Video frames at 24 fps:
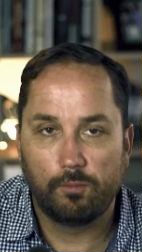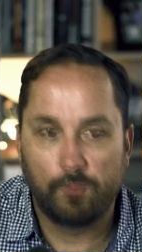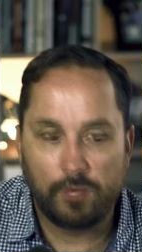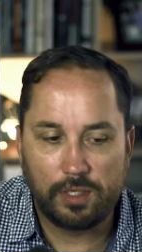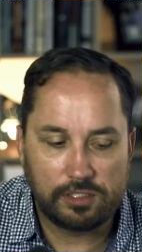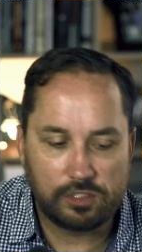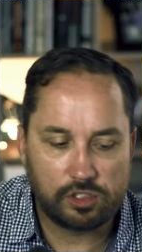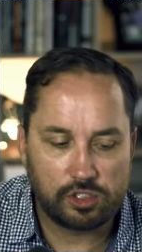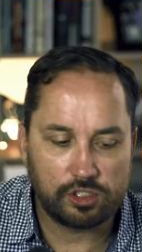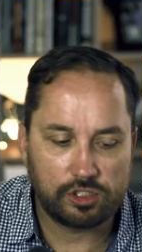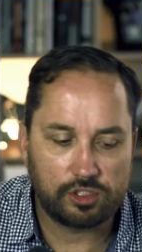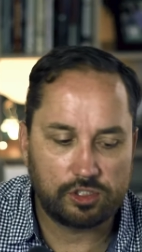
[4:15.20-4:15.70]

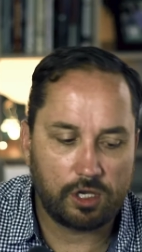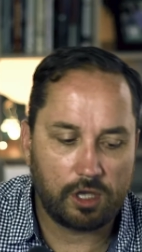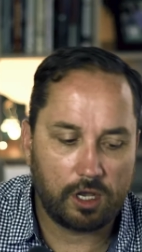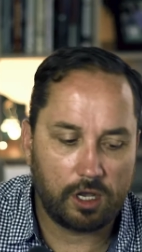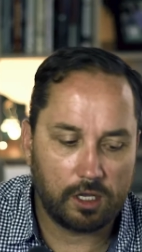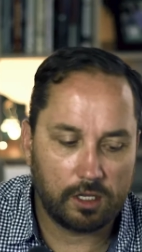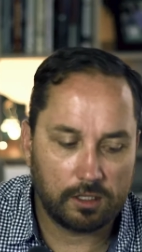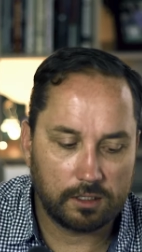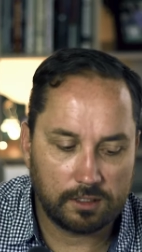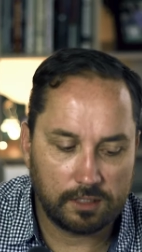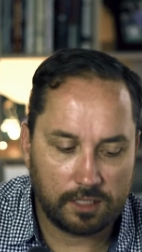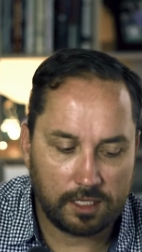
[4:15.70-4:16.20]
we just
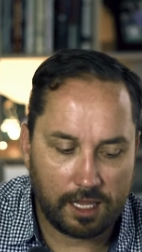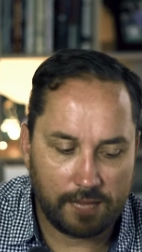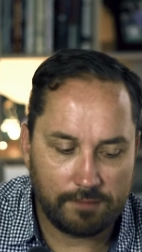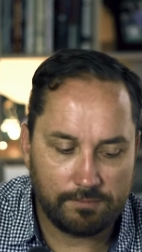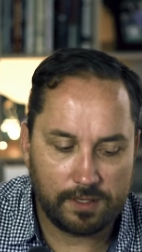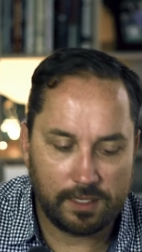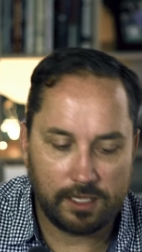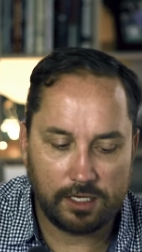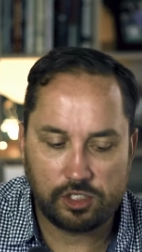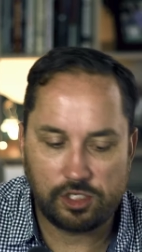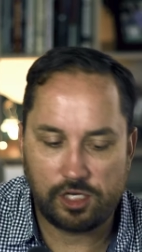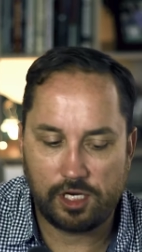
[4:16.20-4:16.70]
saw
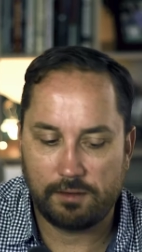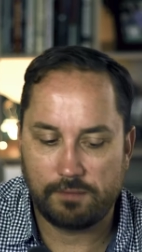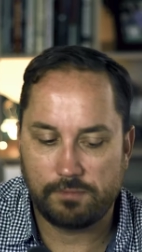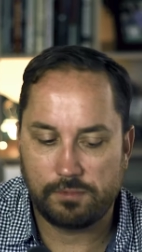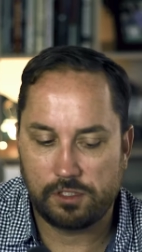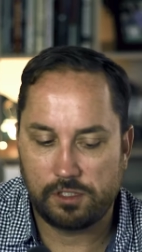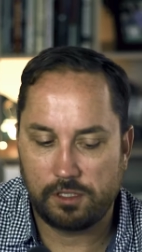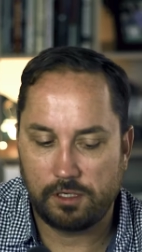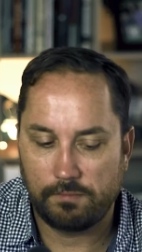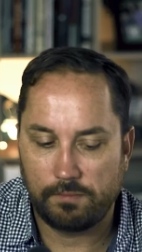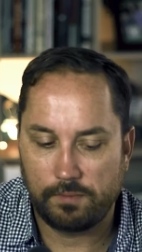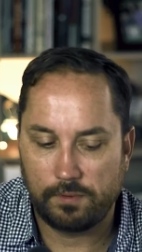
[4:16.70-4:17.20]
NBA
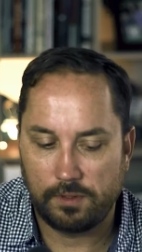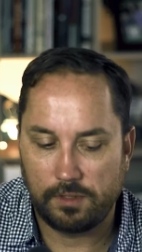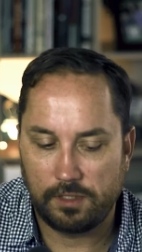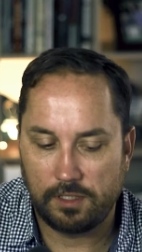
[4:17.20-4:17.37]
championship.